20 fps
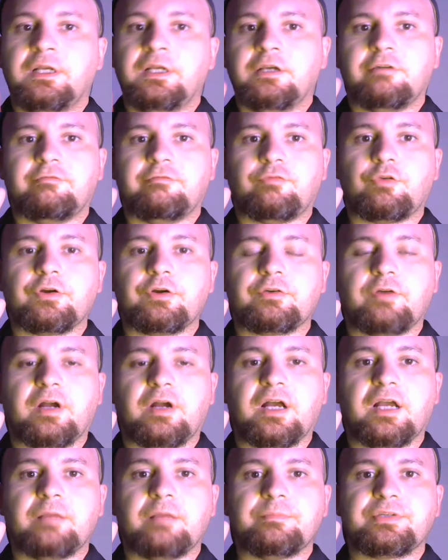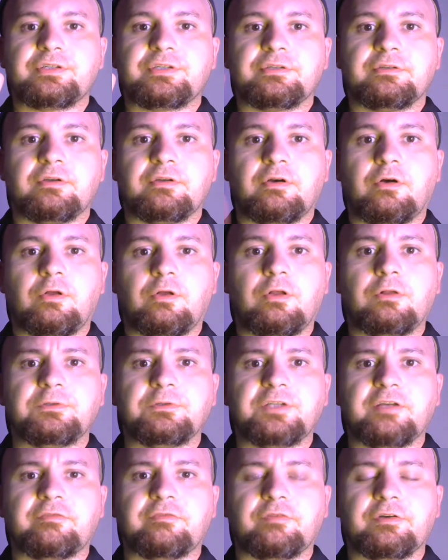4 crimes, all
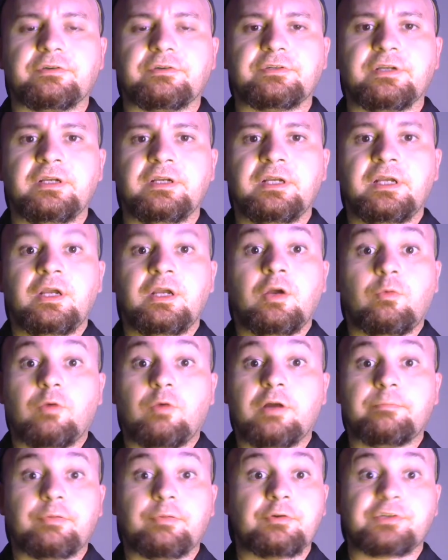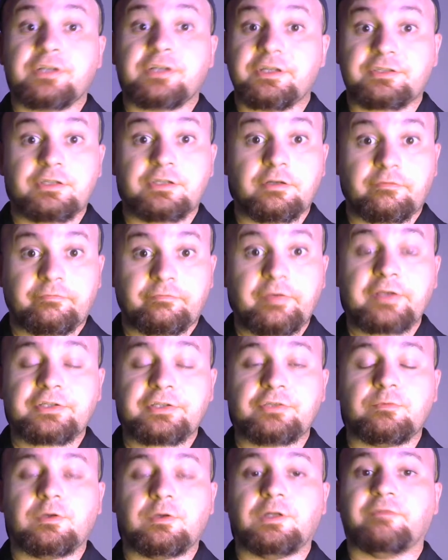different. One person has confessed to
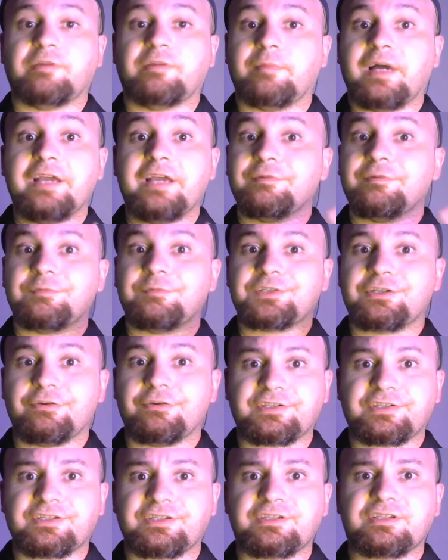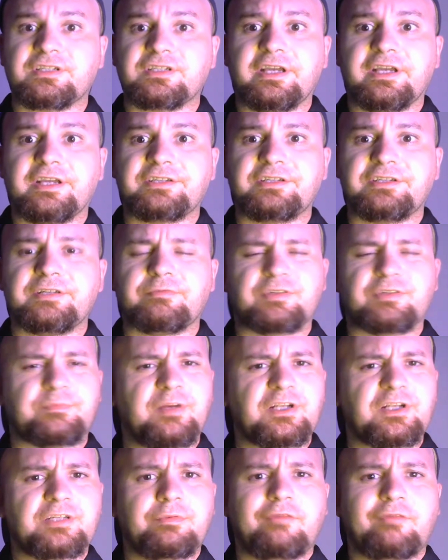all of them. I even was curious, is this guy actually
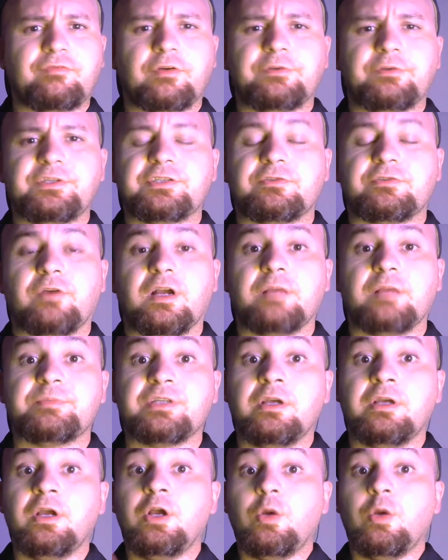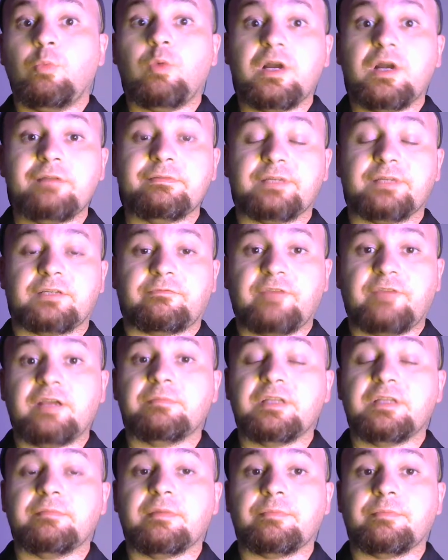responsible for all these crimes? One of his family
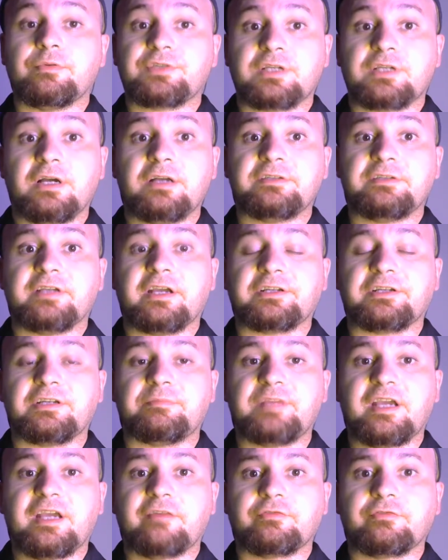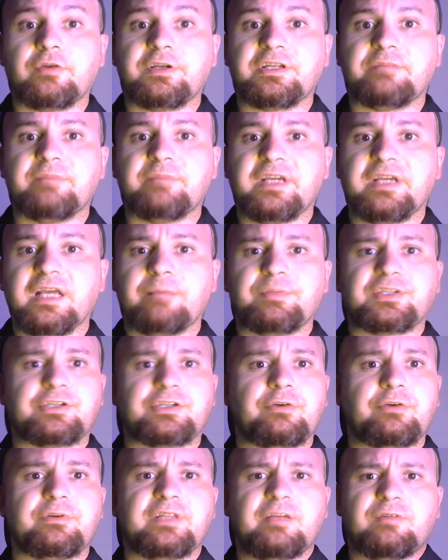members contacted me after I did my
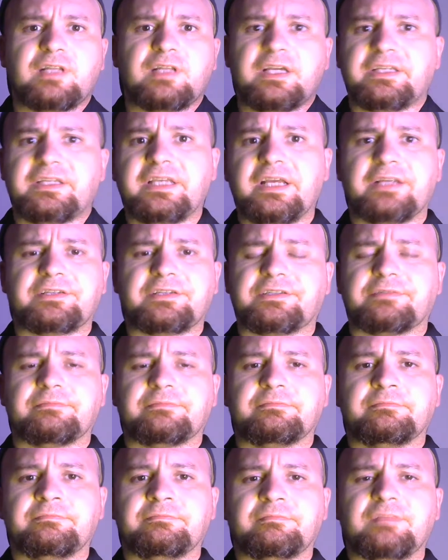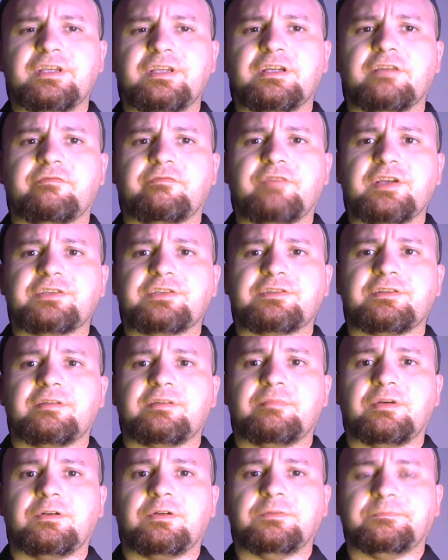episode, and they were like, yes, he confessed to them
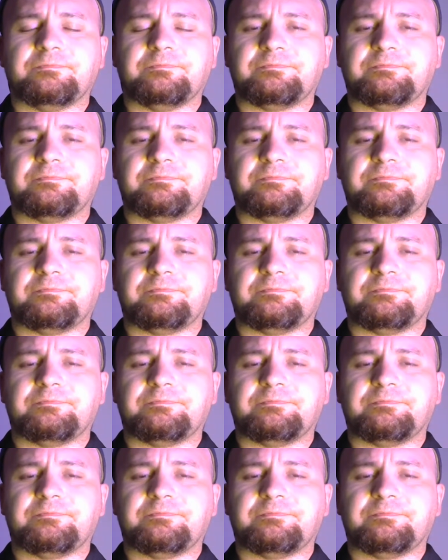all.